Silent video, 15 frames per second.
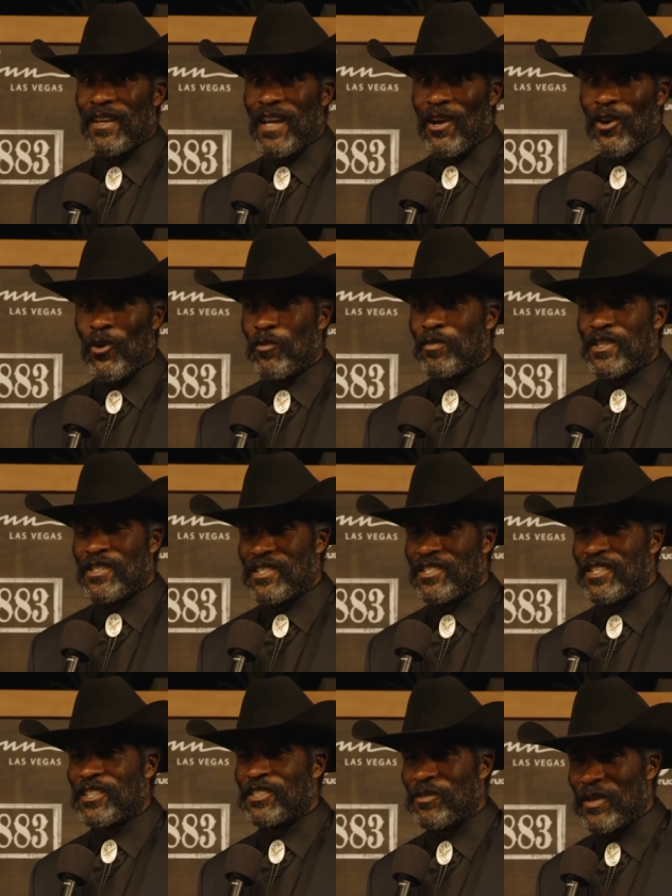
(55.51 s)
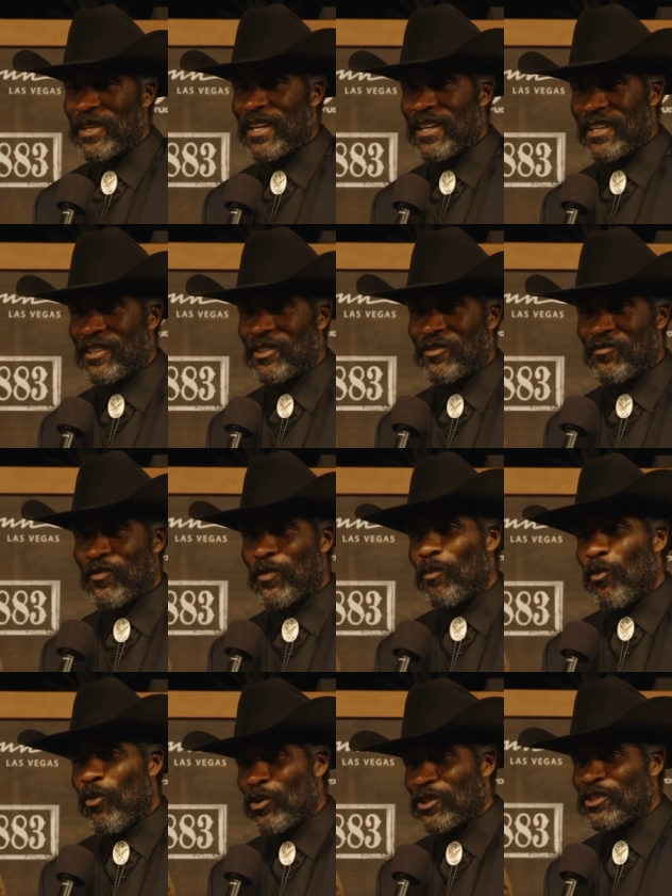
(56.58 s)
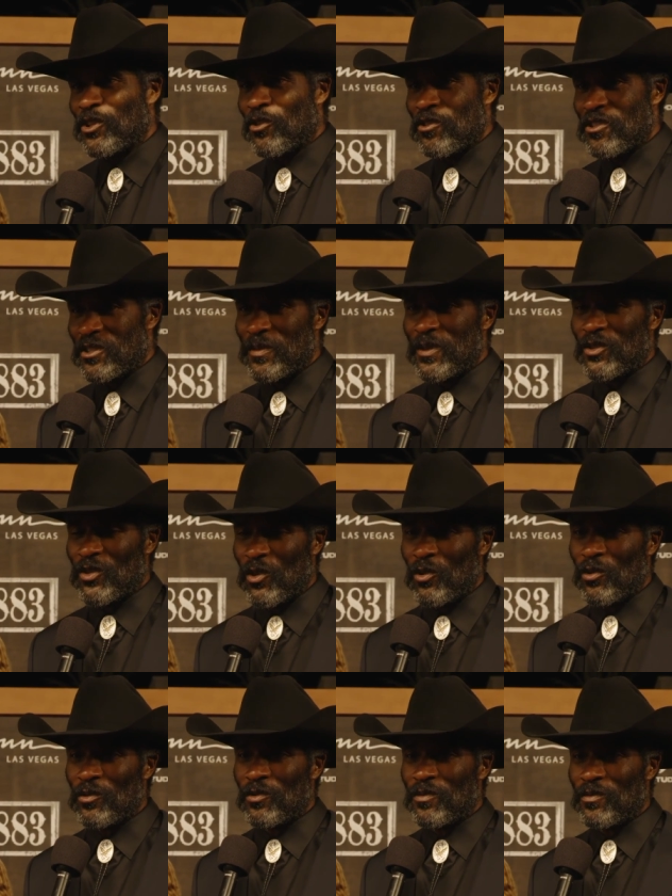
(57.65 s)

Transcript: I hope this is just the beginning for more stories to be told